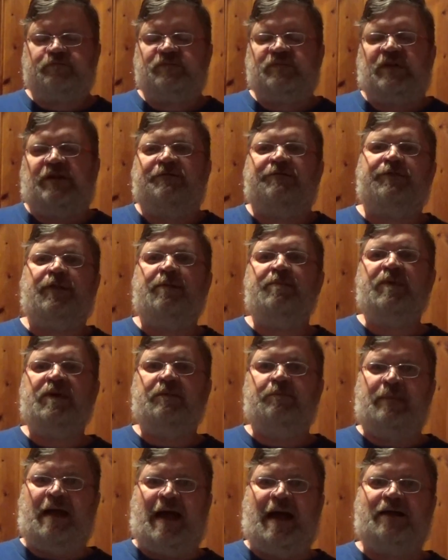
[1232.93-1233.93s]

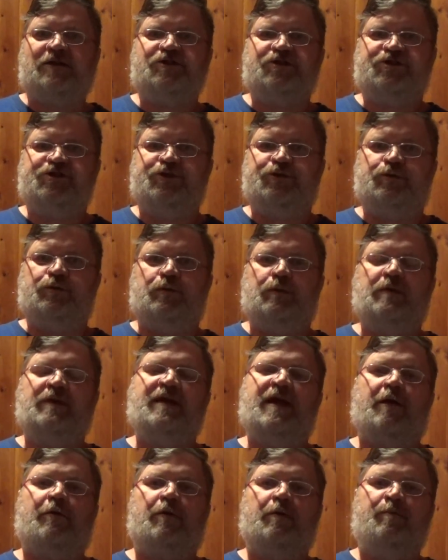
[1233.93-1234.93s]
Flipping back to
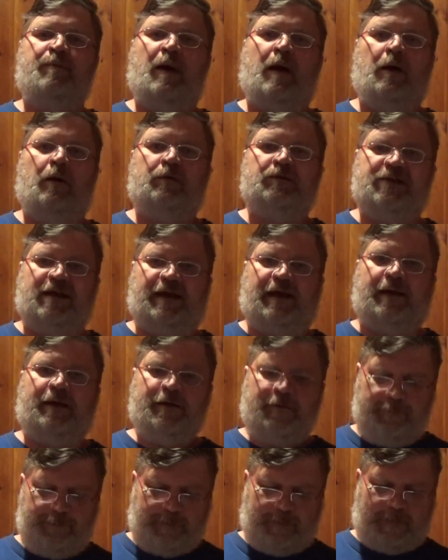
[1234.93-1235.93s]
Garibaldi,
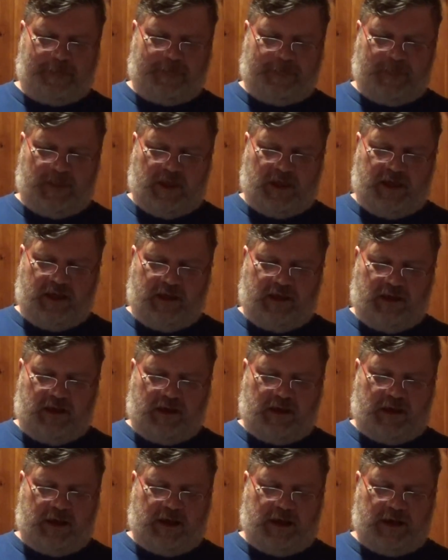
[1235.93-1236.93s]

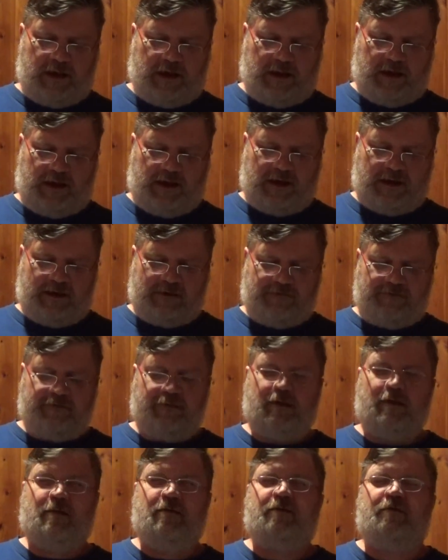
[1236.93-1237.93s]

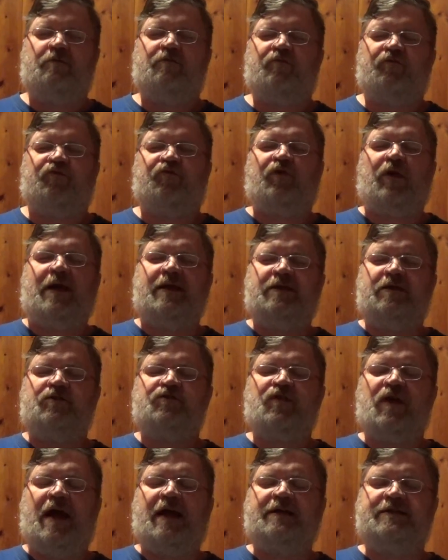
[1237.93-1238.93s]
trying to
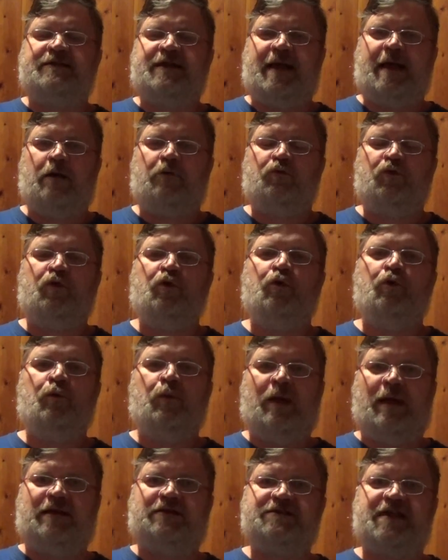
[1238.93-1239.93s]
track down who
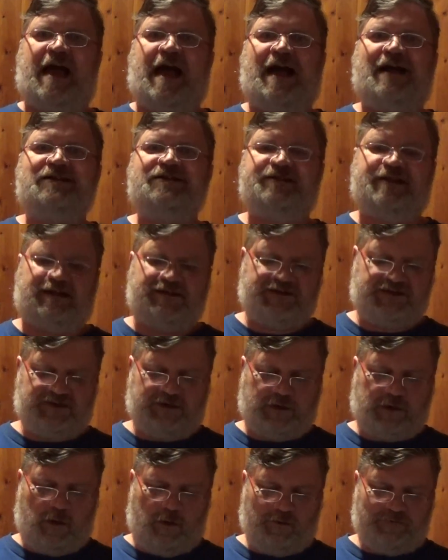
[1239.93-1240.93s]
has accessed the
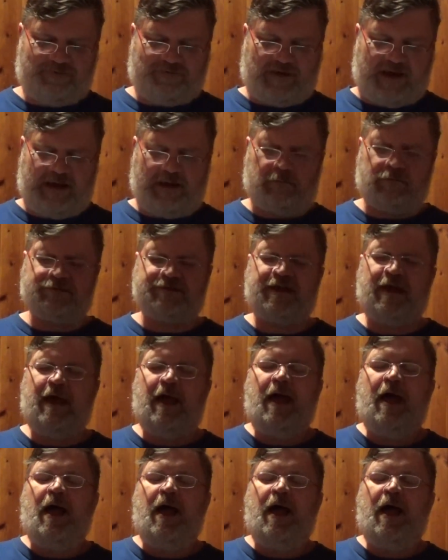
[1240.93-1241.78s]
gold files.